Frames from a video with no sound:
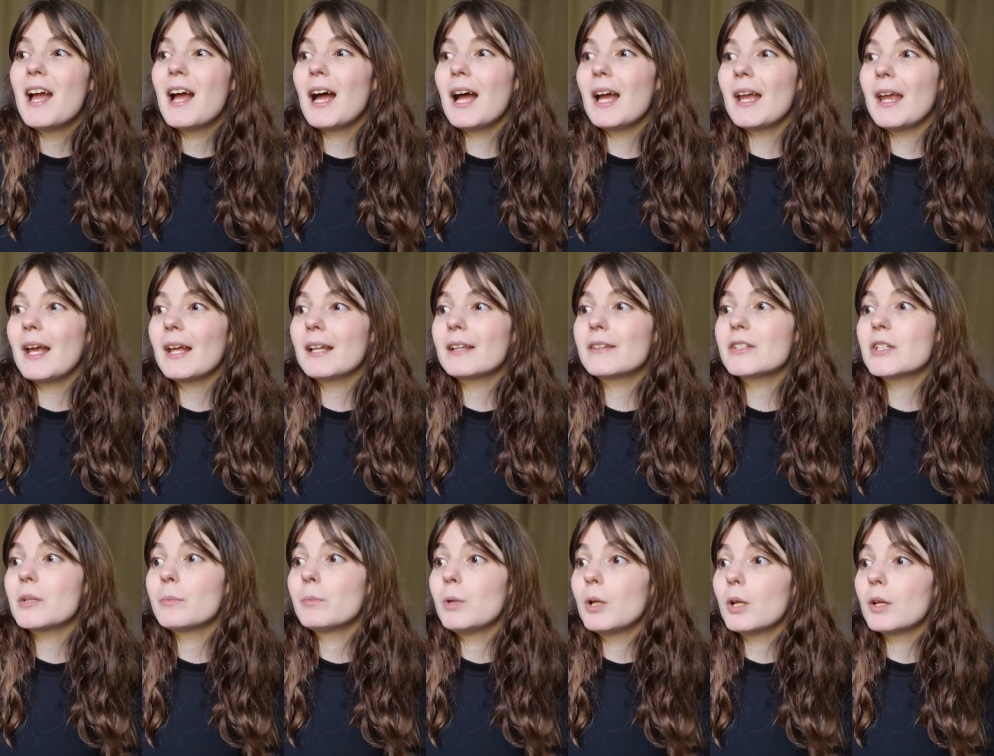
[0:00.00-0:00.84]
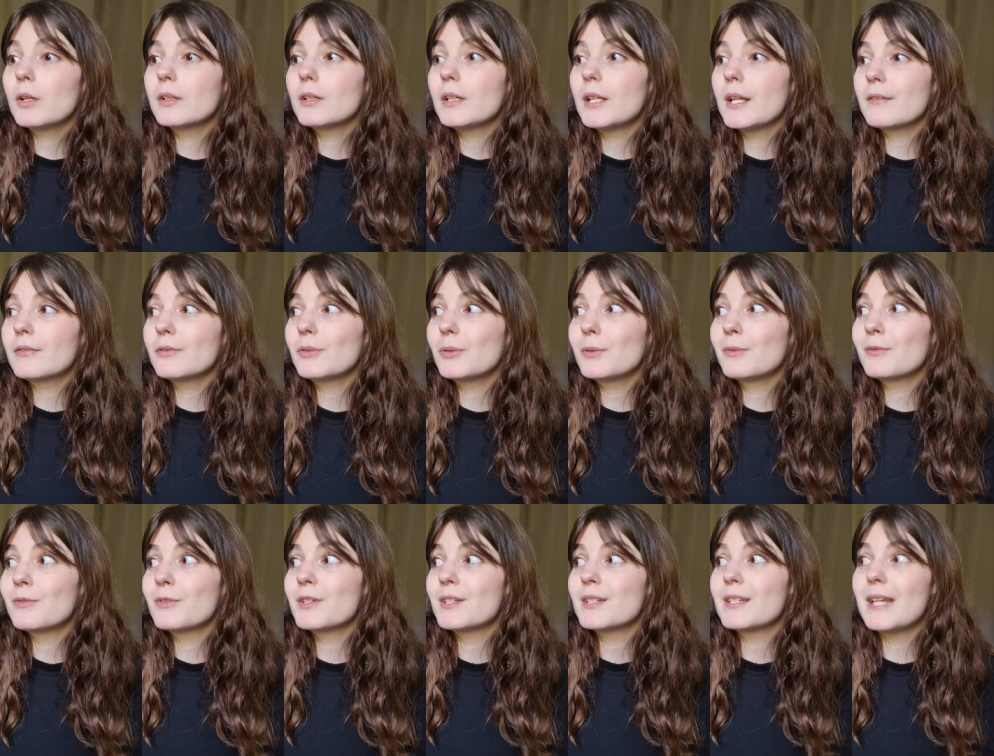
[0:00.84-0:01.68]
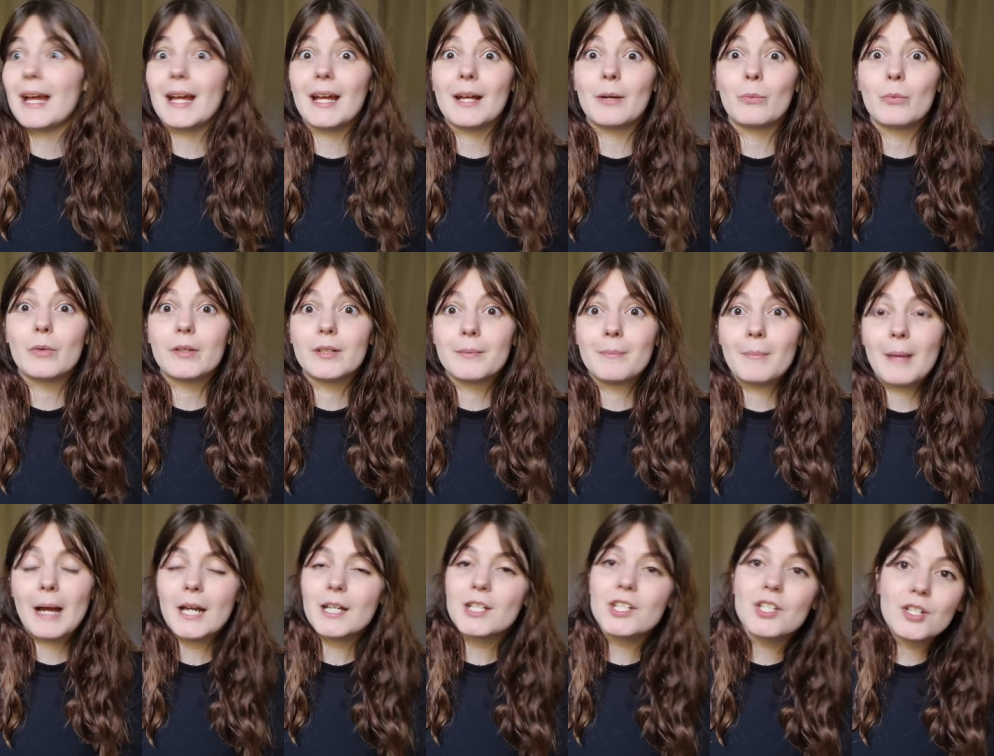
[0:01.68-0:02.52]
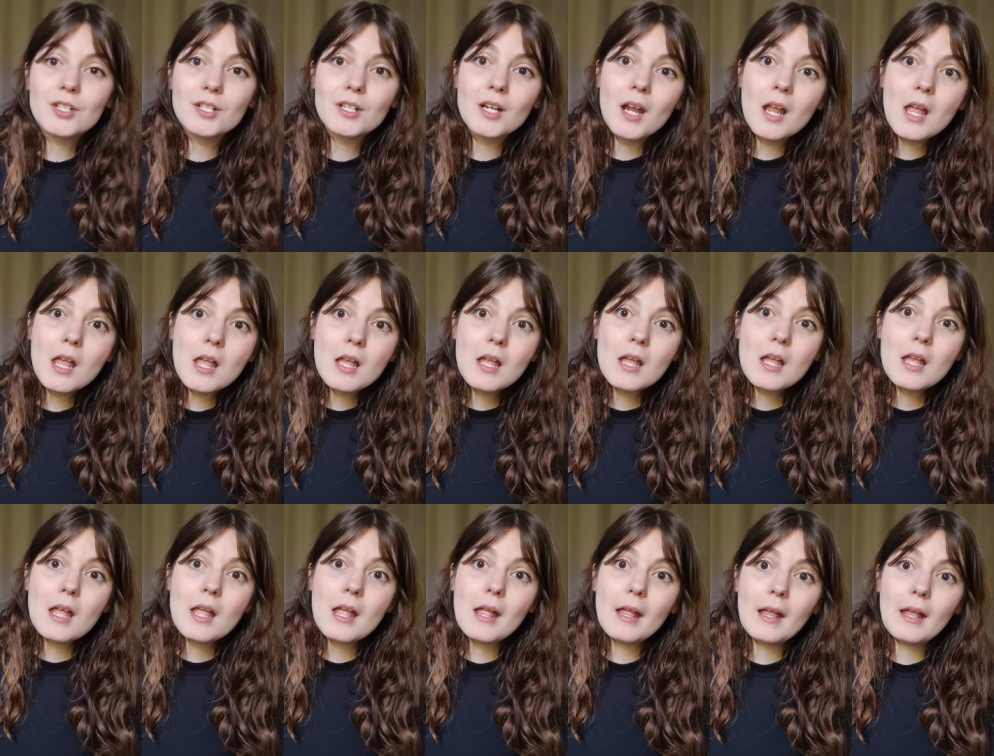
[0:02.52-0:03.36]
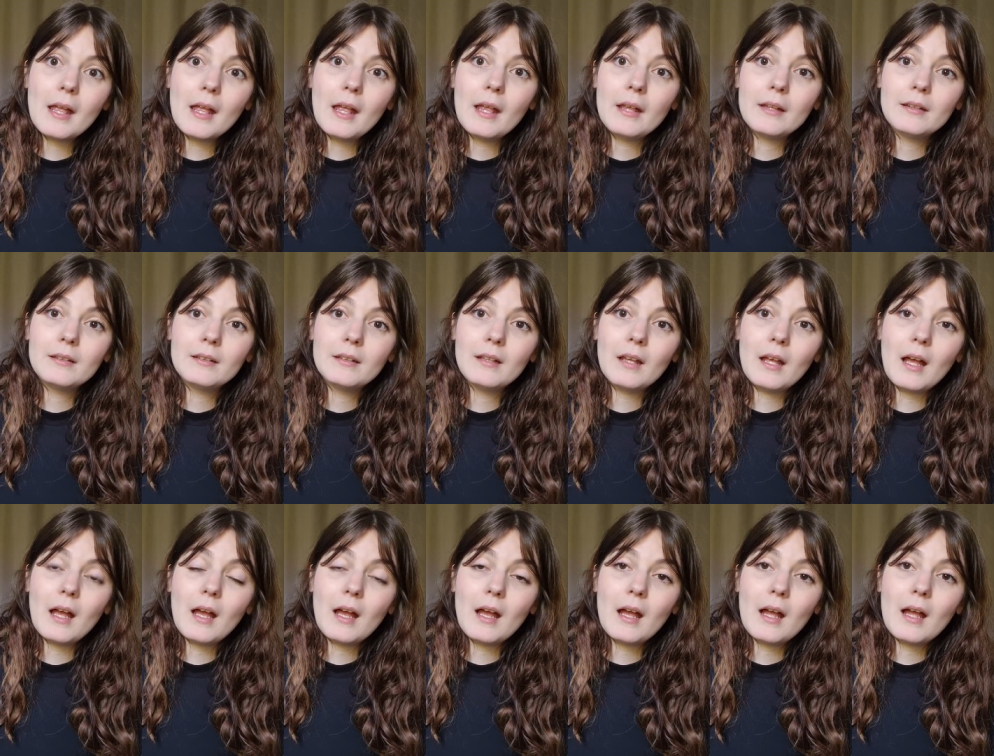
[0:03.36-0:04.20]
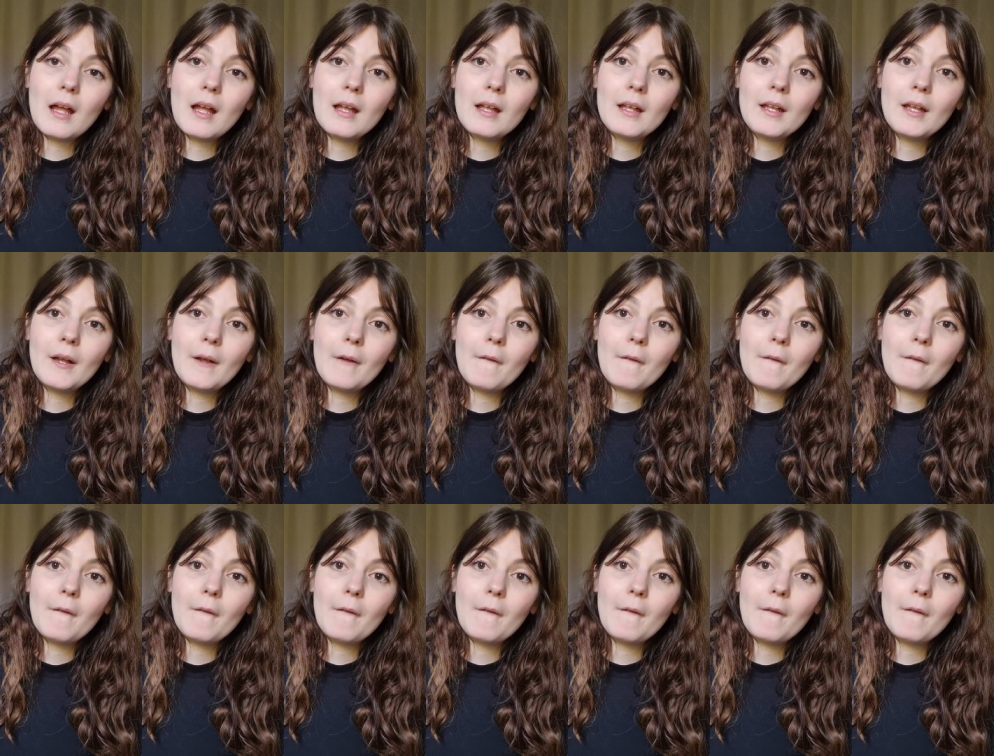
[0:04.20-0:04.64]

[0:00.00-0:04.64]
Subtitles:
I had some leftovers that would match, and I